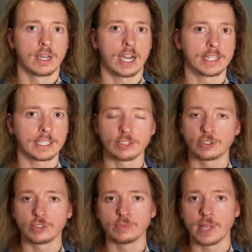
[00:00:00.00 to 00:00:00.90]
I didn't
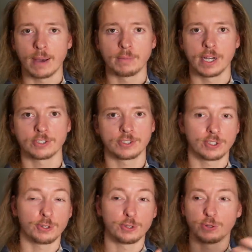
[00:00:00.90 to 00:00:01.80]
consume that much
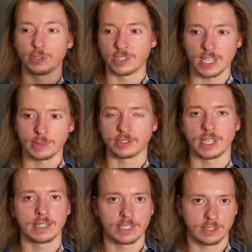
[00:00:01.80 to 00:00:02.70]
to the same
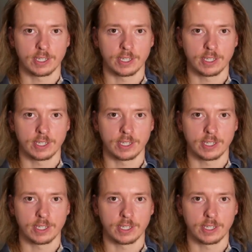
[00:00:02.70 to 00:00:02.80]
extent as